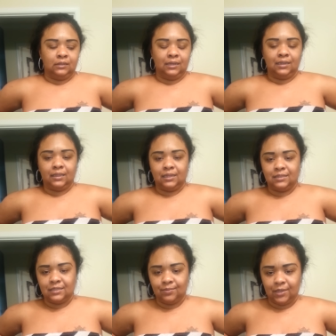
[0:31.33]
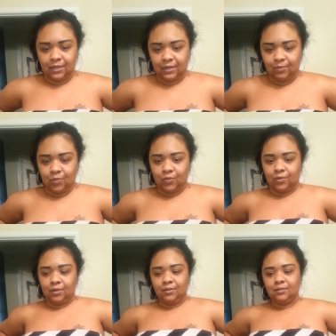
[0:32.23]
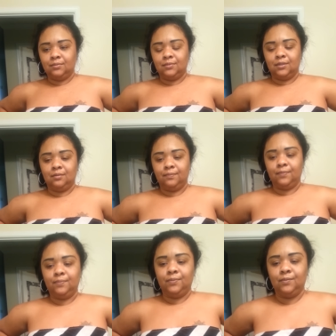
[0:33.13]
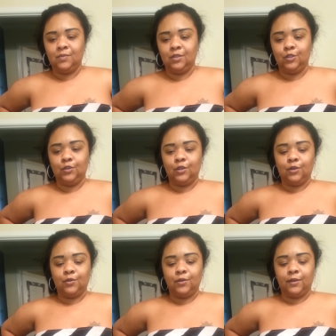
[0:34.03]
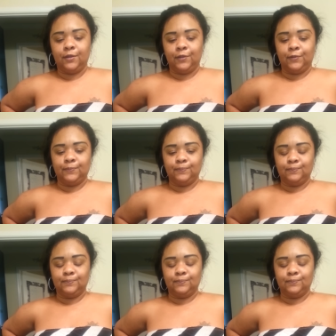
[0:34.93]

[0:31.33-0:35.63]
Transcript: anything to me anymore. You know, um,